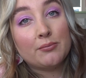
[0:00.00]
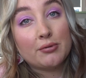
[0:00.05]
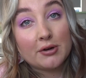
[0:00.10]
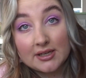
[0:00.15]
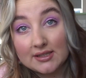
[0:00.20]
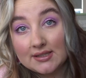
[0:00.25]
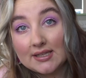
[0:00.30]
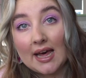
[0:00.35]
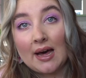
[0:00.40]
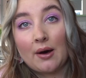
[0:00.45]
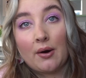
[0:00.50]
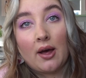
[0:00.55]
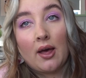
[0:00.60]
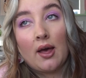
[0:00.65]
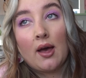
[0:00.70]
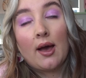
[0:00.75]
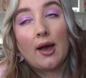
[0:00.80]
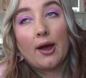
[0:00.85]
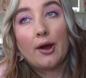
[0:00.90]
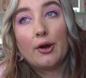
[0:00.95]
print it out
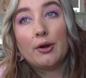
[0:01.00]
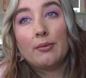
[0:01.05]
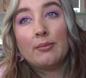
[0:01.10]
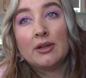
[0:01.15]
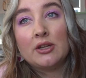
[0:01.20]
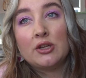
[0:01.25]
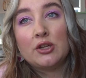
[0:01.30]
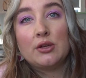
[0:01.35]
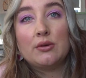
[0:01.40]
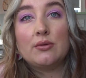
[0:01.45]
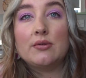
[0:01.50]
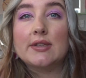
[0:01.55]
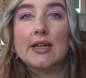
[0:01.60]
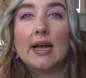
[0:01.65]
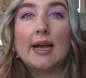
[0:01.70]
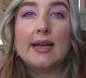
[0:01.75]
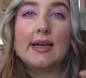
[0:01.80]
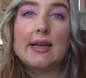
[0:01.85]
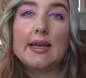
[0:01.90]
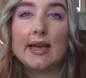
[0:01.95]
at home and use
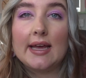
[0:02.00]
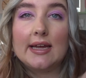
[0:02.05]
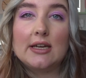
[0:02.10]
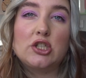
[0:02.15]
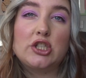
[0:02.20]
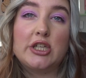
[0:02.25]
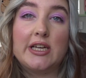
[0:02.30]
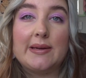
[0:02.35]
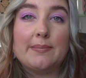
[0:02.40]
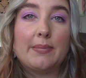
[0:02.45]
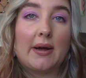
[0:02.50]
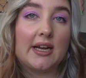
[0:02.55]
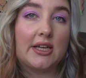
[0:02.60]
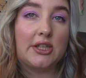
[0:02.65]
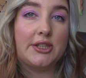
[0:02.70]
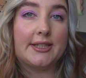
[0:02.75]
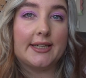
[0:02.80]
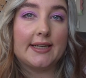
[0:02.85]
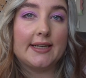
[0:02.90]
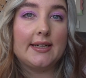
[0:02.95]
like it sheet by
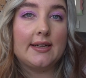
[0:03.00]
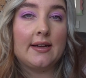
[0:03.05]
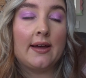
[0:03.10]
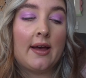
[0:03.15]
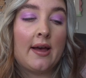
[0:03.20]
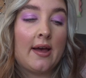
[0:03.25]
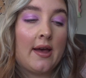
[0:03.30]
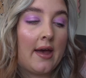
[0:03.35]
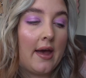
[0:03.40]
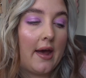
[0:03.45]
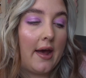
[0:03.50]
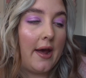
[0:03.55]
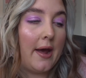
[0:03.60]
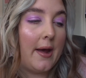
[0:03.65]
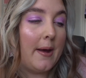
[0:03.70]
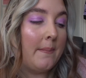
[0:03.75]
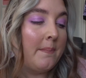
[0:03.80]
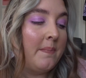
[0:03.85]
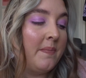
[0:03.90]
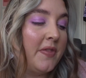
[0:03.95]
sheet.
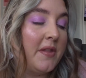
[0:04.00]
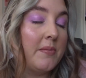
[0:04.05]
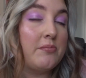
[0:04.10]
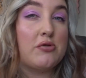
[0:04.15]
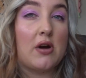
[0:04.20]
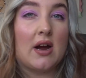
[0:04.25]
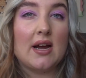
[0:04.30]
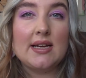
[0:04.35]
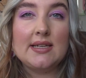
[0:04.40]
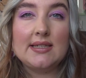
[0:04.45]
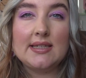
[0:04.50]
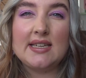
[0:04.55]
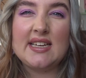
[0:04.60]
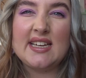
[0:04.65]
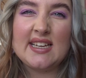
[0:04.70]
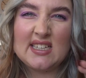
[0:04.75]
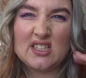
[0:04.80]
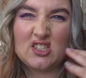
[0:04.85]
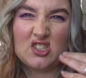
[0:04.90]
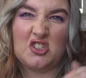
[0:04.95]
The pricing
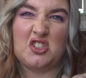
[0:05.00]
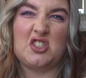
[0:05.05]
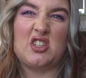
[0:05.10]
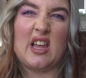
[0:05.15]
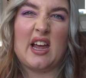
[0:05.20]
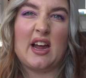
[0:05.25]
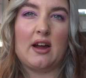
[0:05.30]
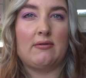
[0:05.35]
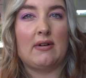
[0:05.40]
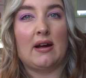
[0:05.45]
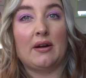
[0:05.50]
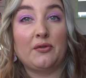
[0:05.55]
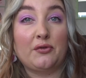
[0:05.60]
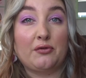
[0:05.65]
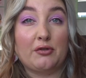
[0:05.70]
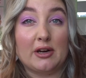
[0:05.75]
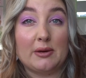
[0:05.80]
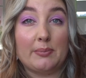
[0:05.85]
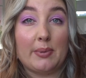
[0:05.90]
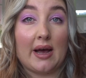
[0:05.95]
is just like around
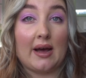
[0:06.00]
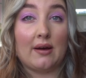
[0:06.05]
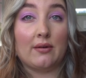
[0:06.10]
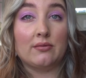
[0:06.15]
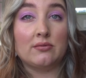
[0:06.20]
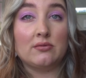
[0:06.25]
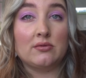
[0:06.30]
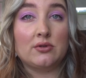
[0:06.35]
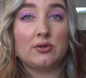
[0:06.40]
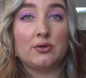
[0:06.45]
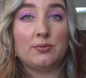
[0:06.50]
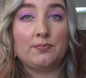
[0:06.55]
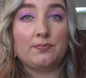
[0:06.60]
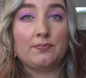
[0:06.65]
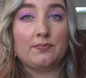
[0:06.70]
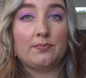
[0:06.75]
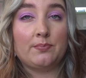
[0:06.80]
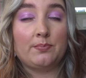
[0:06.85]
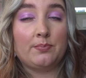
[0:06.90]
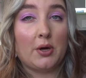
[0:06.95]
£3
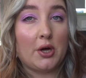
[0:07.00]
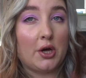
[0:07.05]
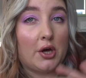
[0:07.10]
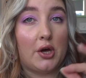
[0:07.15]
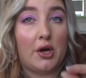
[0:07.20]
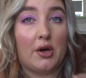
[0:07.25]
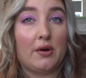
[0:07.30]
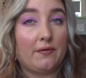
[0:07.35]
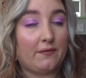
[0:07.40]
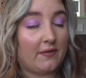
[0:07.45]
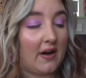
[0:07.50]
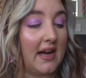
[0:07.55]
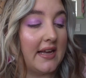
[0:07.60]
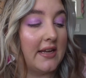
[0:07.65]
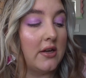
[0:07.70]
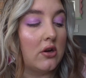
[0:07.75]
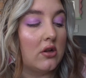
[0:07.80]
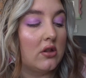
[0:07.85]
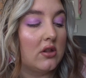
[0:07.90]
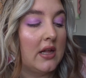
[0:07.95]
per
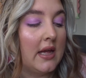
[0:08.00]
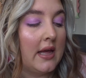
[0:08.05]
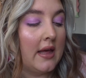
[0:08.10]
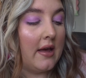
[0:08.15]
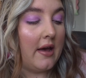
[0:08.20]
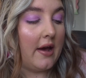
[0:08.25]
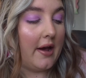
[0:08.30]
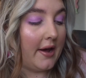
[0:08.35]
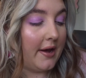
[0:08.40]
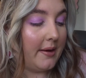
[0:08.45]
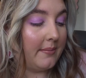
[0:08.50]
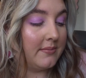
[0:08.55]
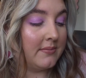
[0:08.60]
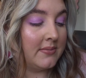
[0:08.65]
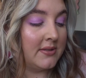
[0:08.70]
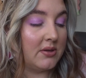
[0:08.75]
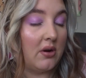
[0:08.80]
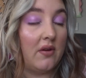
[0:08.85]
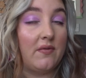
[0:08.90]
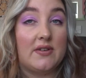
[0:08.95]
file,
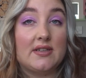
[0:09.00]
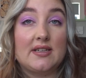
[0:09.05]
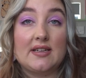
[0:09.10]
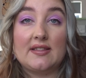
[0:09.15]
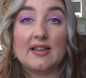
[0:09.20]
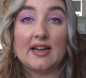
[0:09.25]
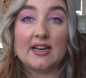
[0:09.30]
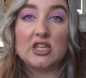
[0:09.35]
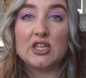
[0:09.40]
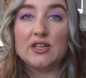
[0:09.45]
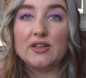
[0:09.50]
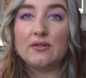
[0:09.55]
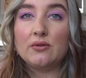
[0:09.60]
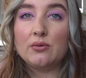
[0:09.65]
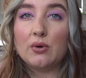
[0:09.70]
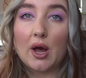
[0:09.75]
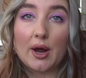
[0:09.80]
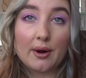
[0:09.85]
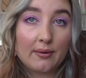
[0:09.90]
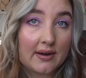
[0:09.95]
so obviously then
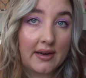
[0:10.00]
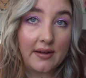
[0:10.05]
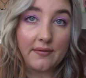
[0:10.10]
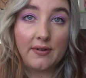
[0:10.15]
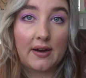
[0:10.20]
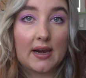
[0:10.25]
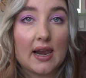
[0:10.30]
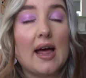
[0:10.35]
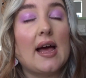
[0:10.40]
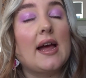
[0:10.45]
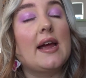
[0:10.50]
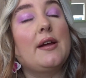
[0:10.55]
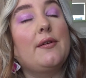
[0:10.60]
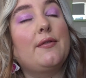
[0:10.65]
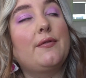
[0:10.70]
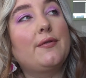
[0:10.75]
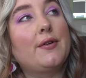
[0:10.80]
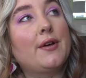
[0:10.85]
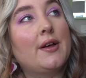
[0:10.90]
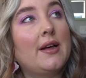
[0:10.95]
you own it for
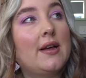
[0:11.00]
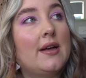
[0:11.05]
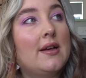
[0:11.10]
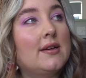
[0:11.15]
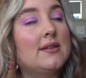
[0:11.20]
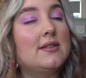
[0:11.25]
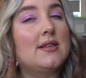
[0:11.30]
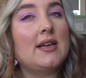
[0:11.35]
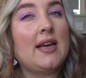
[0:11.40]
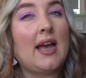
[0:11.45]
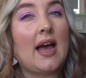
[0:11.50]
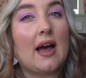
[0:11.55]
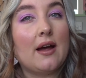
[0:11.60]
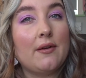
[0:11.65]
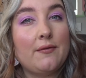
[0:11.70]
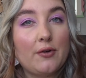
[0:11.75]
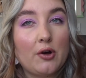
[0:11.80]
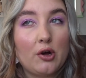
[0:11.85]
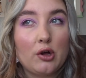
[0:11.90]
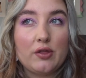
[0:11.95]
life. So yeah, I
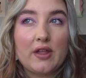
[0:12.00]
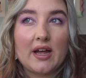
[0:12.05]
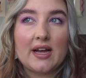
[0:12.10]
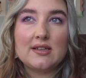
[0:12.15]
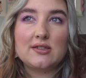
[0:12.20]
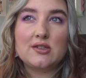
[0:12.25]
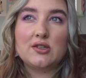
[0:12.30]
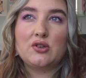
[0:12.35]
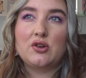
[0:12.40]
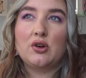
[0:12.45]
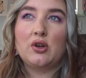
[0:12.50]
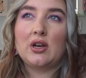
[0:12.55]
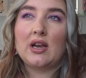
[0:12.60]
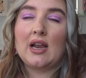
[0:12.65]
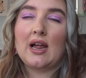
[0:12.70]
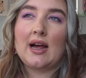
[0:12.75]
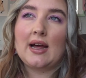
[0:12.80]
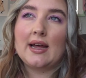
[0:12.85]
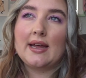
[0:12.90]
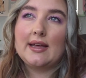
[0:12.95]
thought that's a good
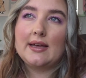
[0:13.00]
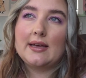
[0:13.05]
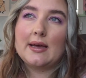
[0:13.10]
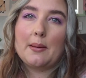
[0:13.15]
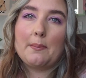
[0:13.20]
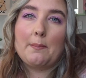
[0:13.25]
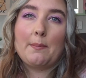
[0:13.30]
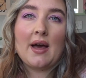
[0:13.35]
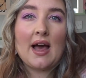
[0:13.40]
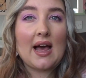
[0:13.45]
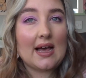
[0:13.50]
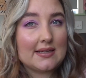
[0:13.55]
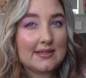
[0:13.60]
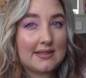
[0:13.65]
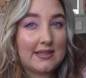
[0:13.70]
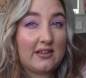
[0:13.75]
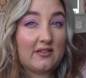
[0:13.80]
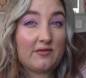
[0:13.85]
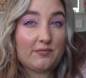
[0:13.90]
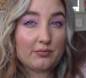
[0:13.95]
like
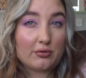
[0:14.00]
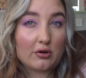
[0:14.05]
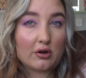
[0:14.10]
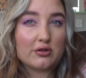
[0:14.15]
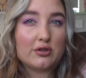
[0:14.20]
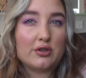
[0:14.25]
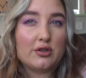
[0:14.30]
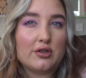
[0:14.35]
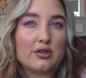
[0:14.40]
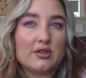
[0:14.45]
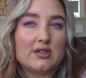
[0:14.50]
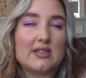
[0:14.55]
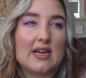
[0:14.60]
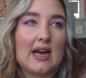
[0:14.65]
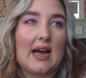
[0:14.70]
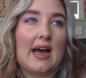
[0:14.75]
passive product to